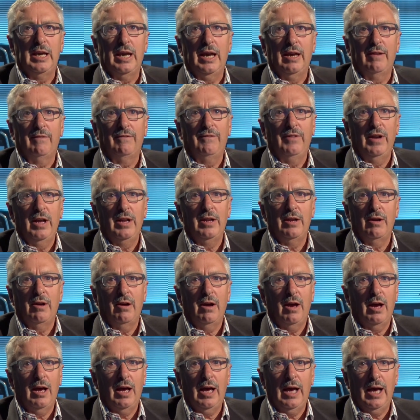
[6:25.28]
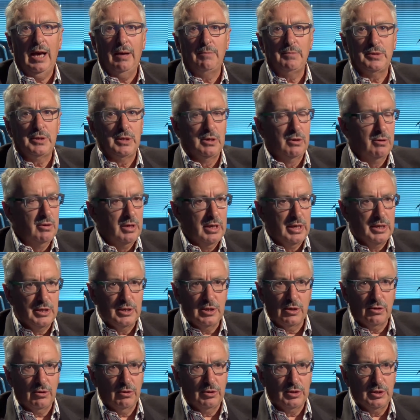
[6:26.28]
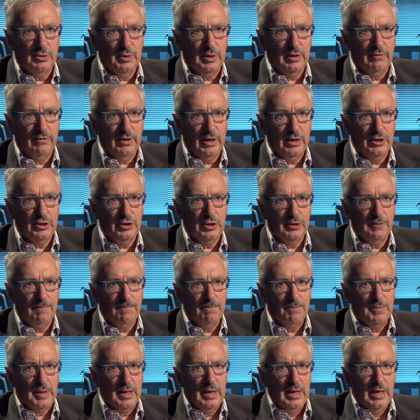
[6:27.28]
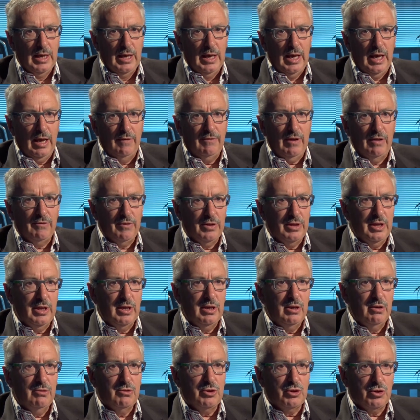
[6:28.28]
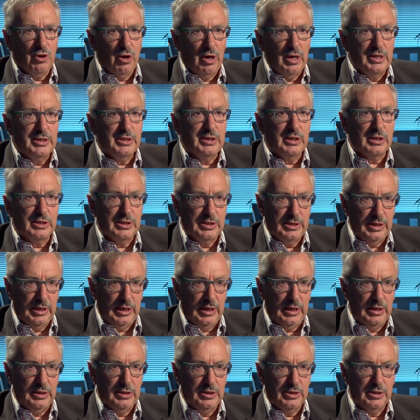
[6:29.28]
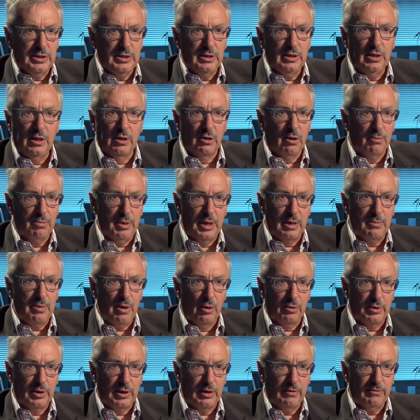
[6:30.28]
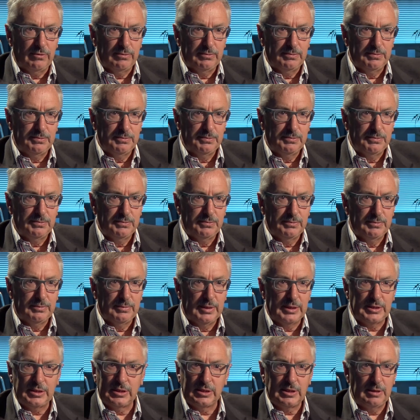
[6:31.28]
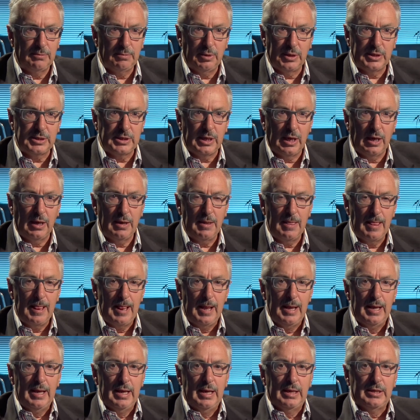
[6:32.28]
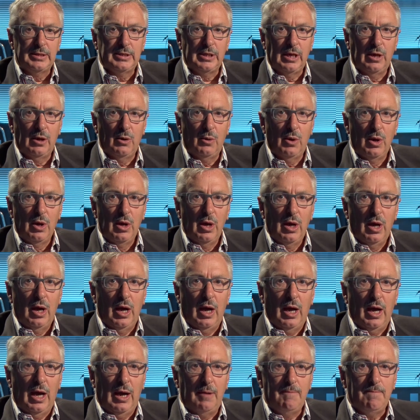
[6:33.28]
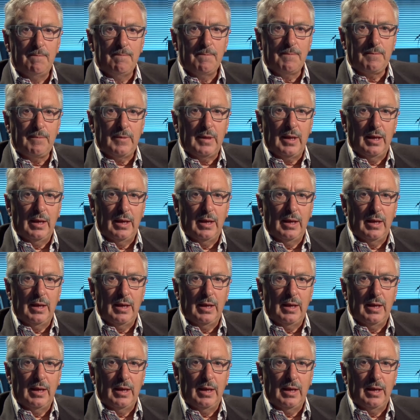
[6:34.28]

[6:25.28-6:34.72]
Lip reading: and failure are absolutely integral to innovation. If everything you try succeeds, you're not being bold enough. It's as simple as that. So, and